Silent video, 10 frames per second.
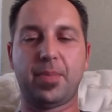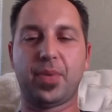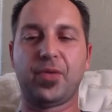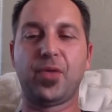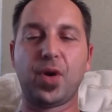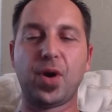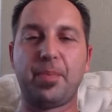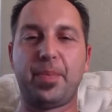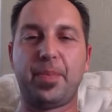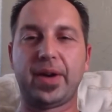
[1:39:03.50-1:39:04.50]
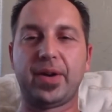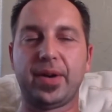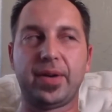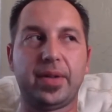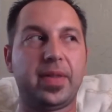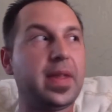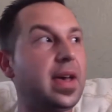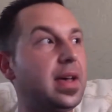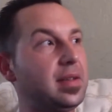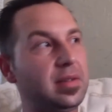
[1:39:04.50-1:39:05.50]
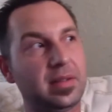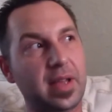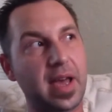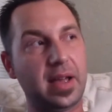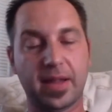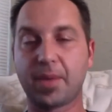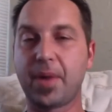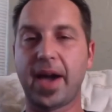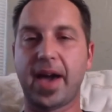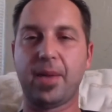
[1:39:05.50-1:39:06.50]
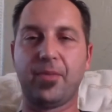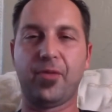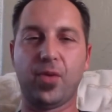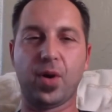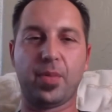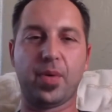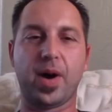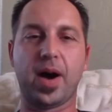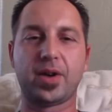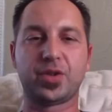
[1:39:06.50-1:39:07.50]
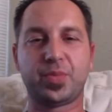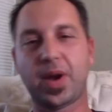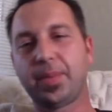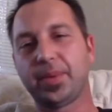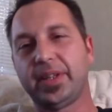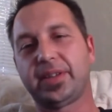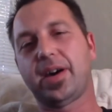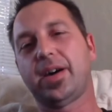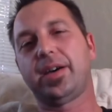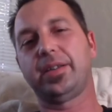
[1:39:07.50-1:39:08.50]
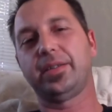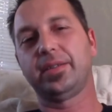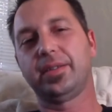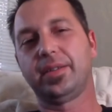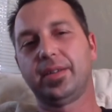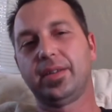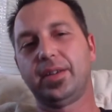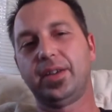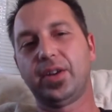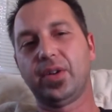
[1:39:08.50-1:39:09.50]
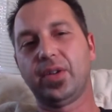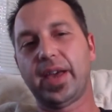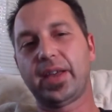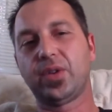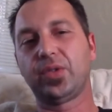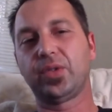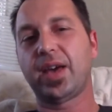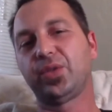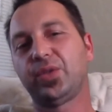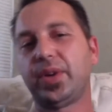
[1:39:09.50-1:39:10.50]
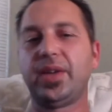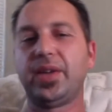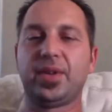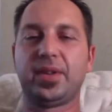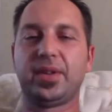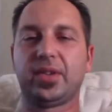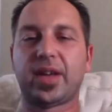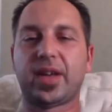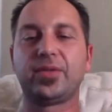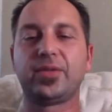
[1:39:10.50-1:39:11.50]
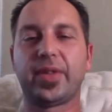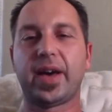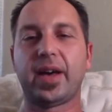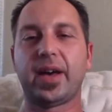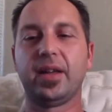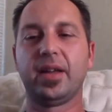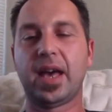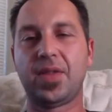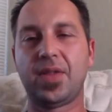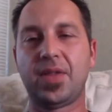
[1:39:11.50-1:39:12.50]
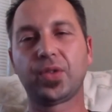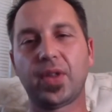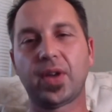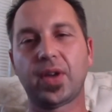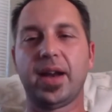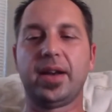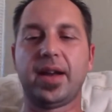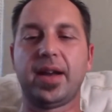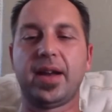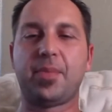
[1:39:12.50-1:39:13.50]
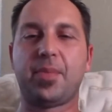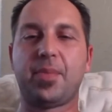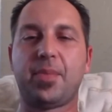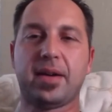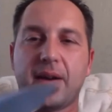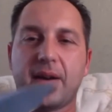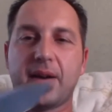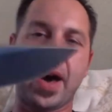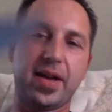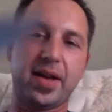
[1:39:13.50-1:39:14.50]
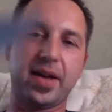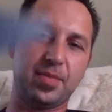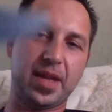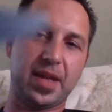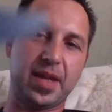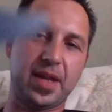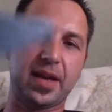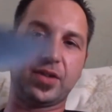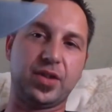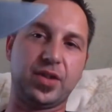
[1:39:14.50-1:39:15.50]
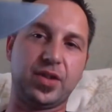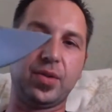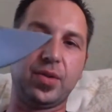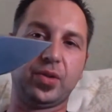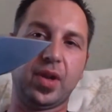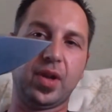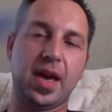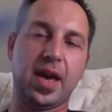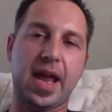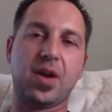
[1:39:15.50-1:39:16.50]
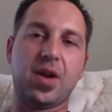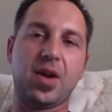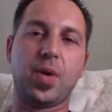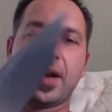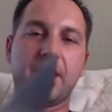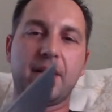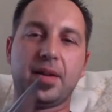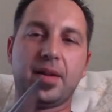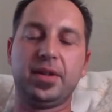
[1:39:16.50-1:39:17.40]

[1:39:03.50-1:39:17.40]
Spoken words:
perform better than like my M4 Barrage? Probably not. Like those knives weren't even designed for that. And those are the kind of knives I buy. I buy some that I like to use, and I don't want to,